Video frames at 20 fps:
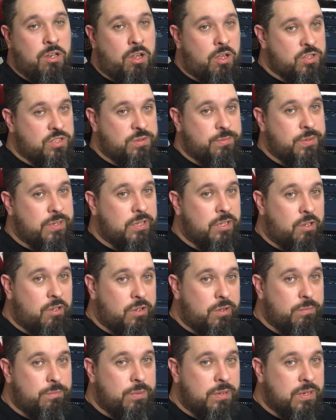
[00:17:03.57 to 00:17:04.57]
last a bit
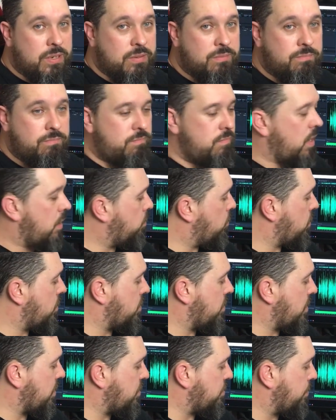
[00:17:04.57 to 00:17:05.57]
longer, but I
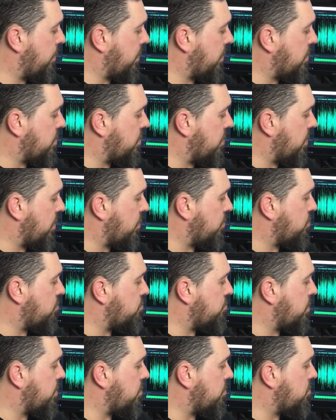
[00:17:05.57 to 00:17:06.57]
wouldn't expect this thing to
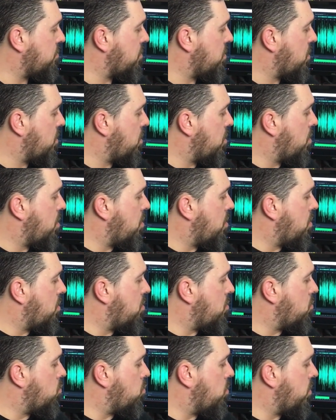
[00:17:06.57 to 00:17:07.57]
be
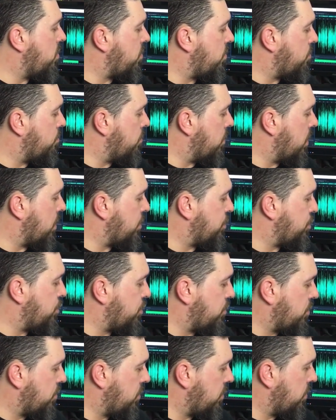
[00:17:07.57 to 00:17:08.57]
worth
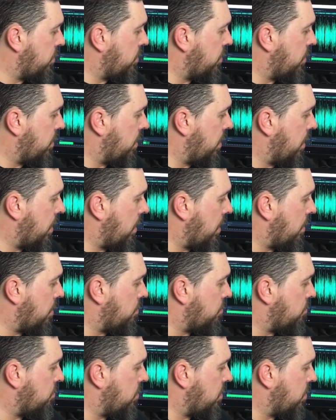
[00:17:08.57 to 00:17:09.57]
much
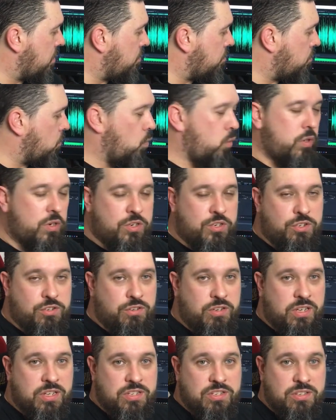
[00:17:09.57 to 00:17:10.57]
in more than two
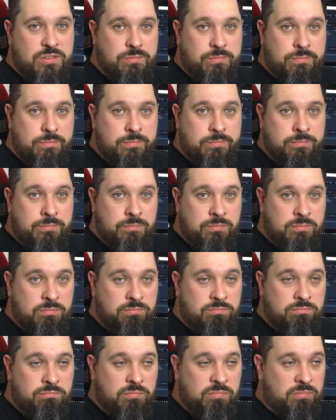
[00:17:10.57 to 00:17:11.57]
years,
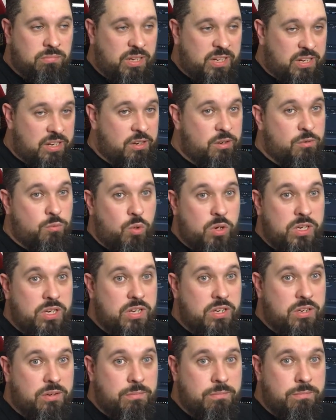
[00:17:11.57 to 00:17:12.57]
let alone one
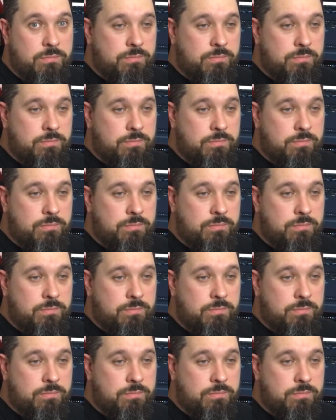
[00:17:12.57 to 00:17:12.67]
year.